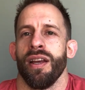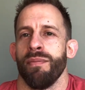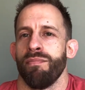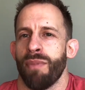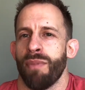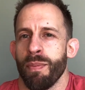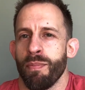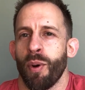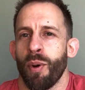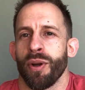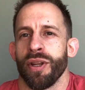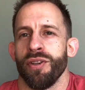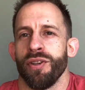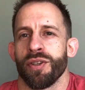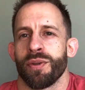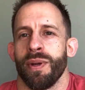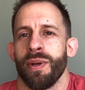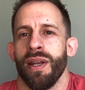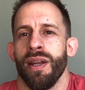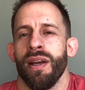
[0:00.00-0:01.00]
my body
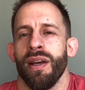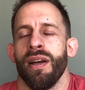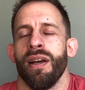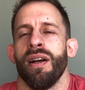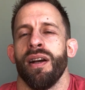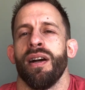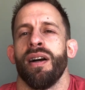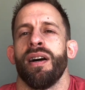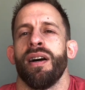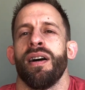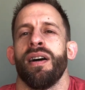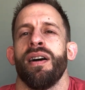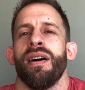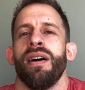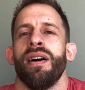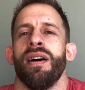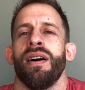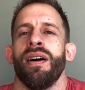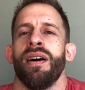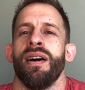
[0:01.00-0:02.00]
just went,
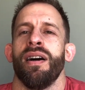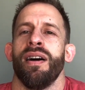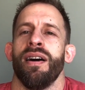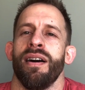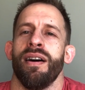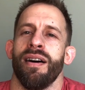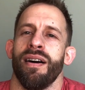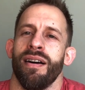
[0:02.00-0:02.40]
oh.